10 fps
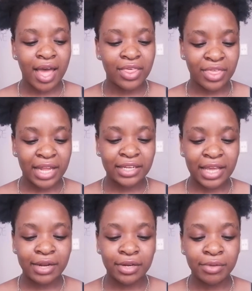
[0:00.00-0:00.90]
that
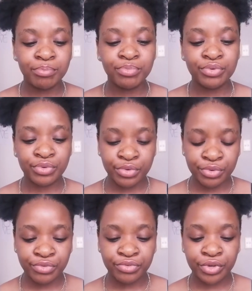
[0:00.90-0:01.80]
can
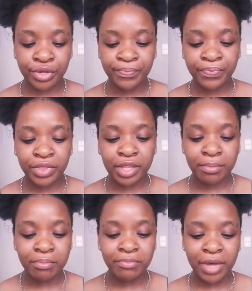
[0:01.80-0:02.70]
improve
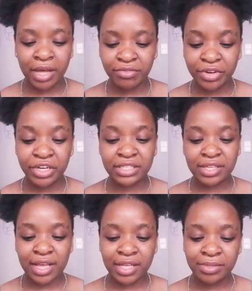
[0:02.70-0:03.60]

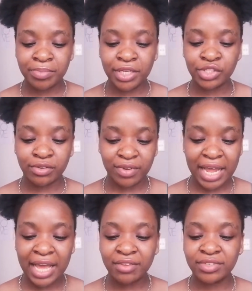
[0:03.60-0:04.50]
various aspects of
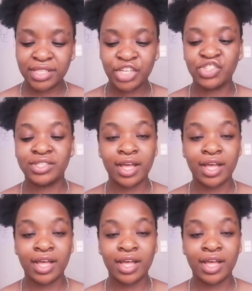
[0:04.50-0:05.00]
life, such as